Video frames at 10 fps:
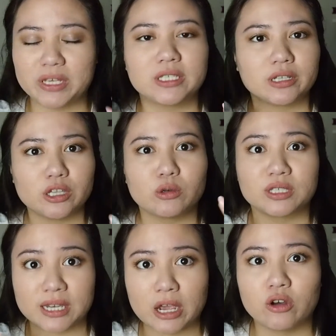Basically
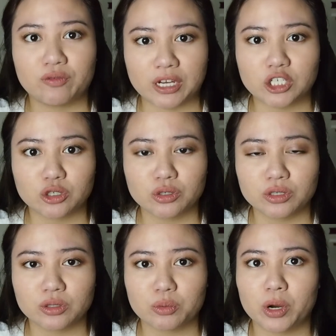those snail
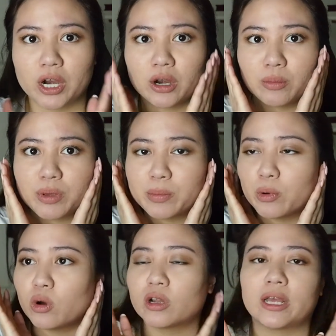facials where
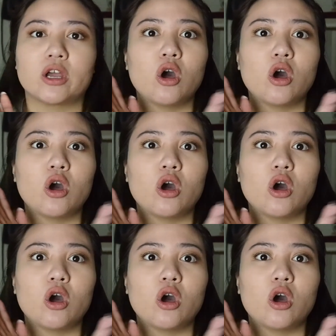people are like,